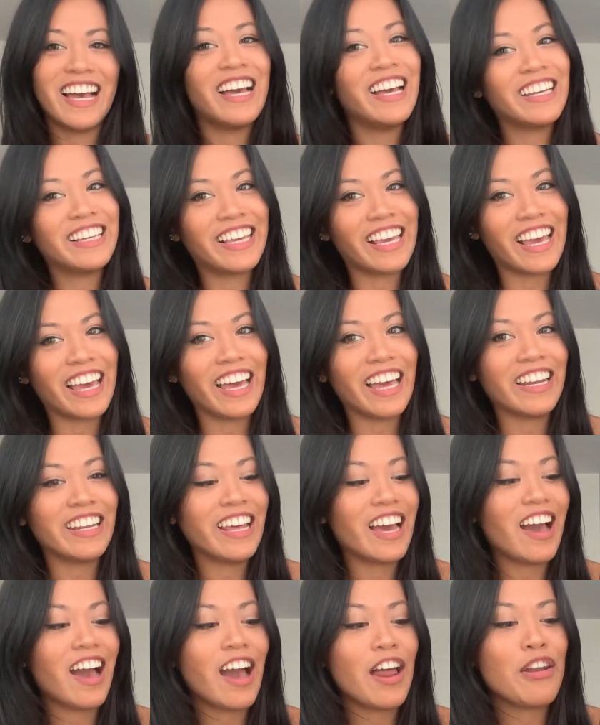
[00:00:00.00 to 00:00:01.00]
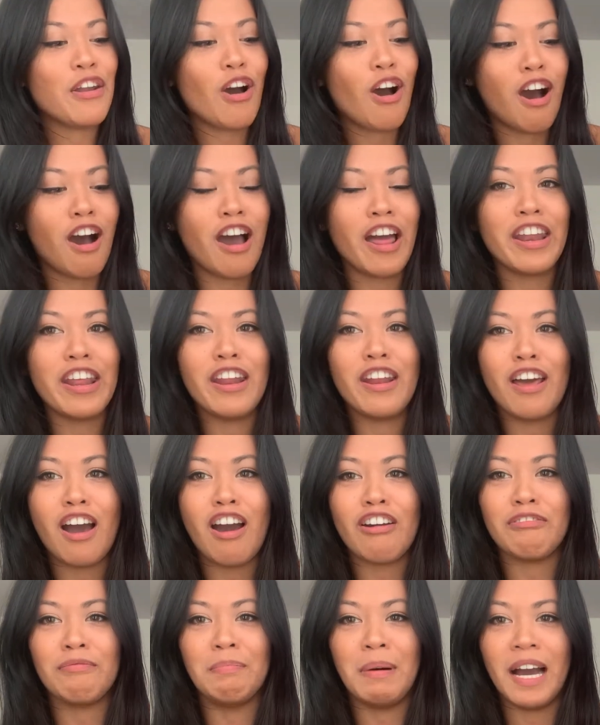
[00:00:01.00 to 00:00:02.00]
again, an on and
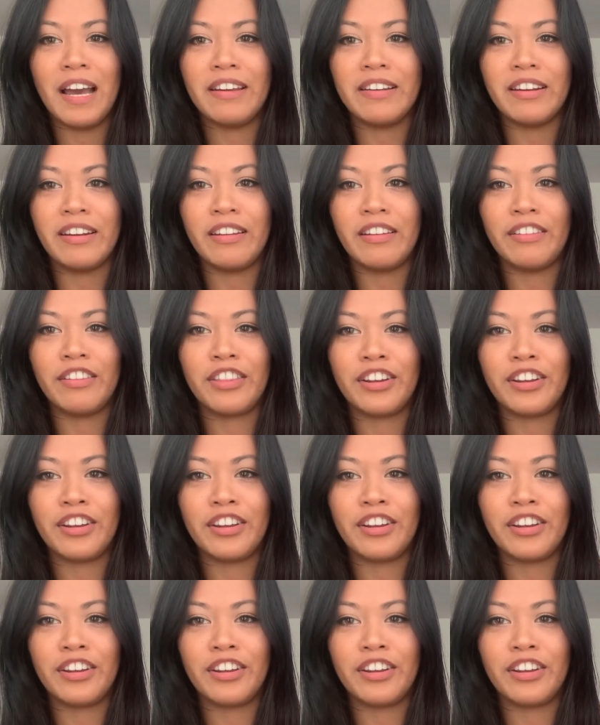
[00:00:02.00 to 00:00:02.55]
off button.